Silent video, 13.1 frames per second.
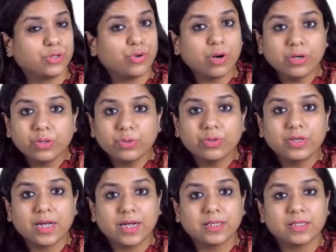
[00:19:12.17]
Not a
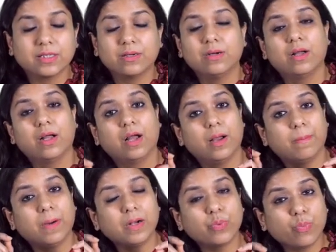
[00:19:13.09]
good cancer,
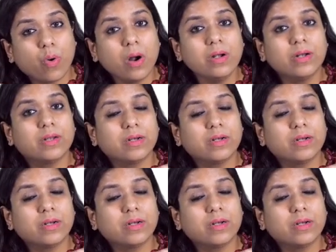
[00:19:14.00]
but what